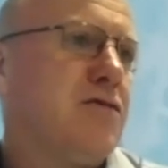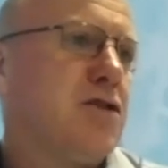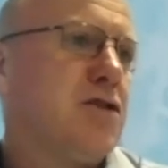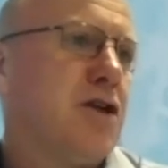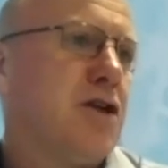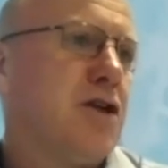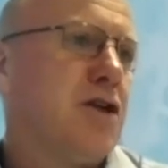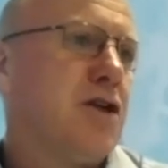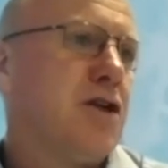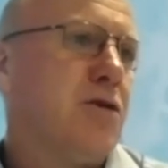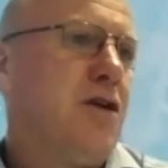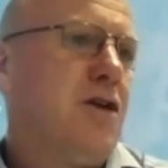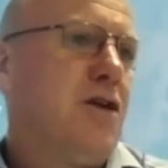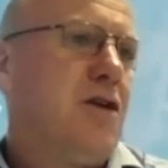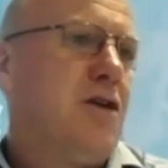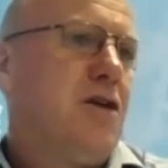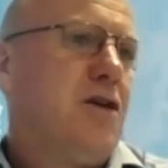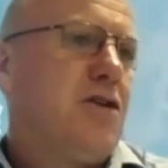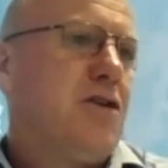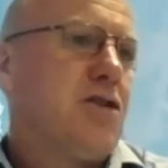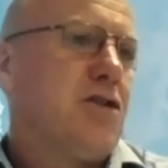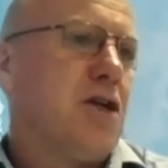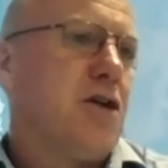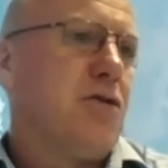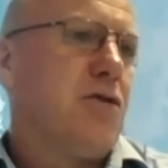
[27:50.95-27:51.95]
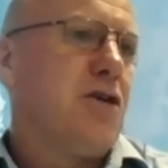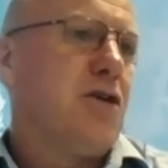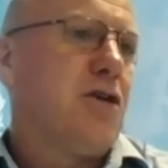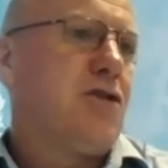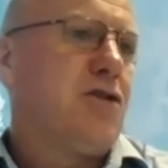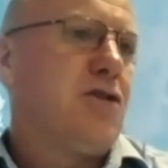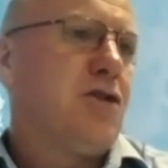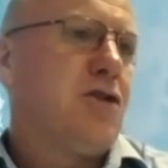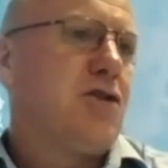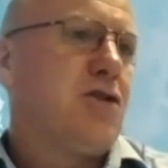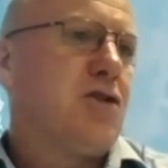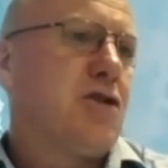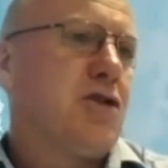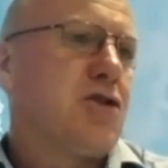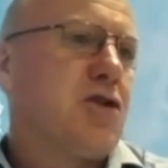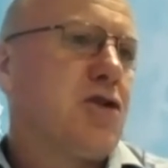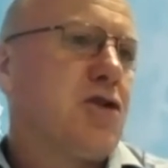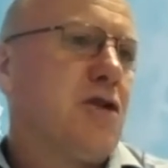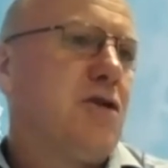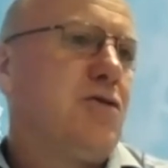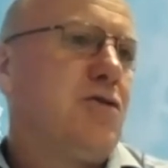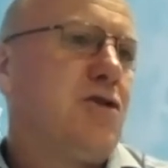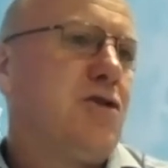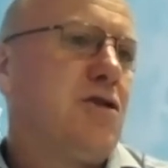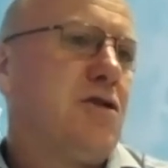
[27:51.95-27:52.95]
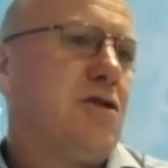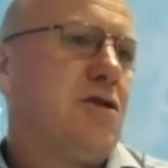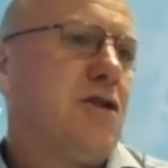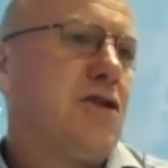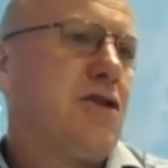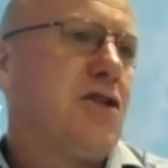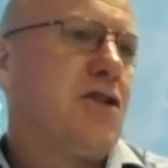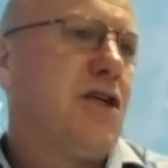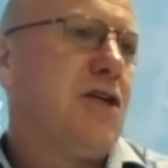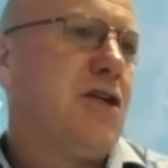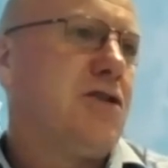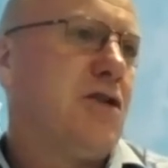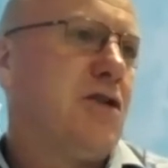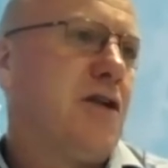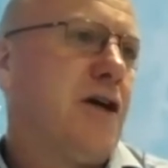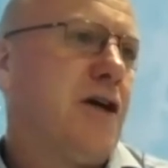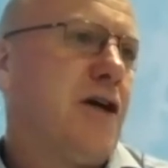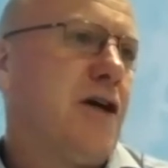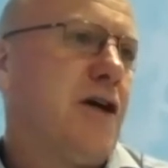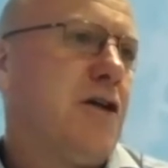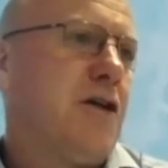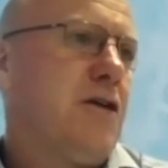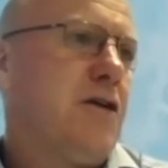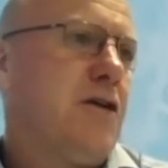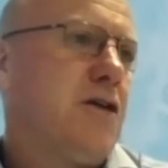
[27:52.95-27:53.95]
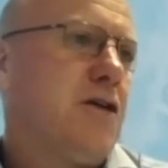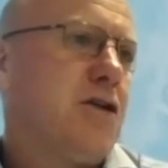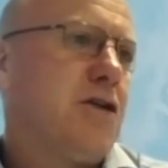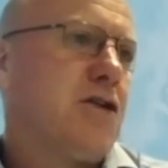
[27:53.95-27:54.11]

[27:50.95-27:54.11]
So so this is a solution that's here today.